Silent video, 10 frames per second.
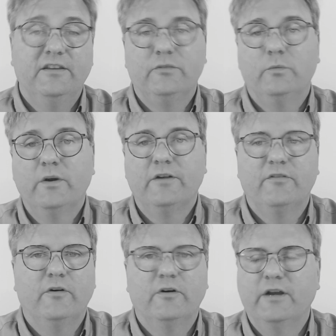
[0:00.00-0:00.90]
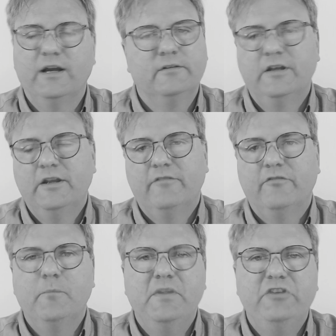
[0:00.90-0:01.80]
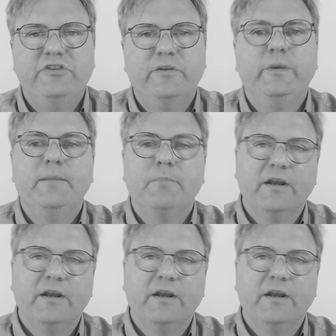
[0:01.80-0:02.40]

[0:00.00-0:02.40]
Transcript: It does work for uh, from MinGW,